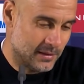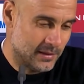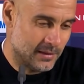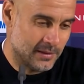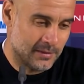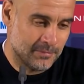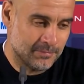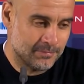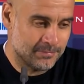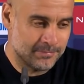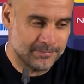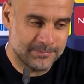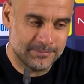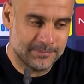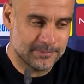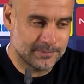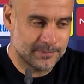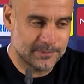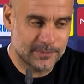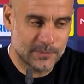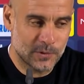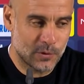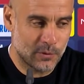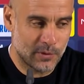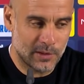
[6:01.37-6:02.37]
And
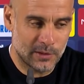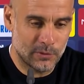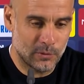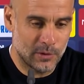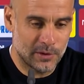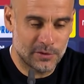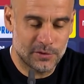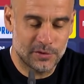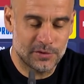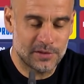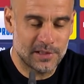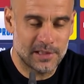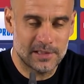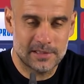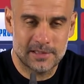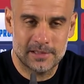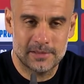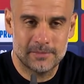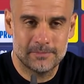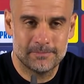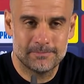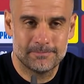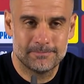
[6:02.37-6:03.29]
congratulations, Chelsea.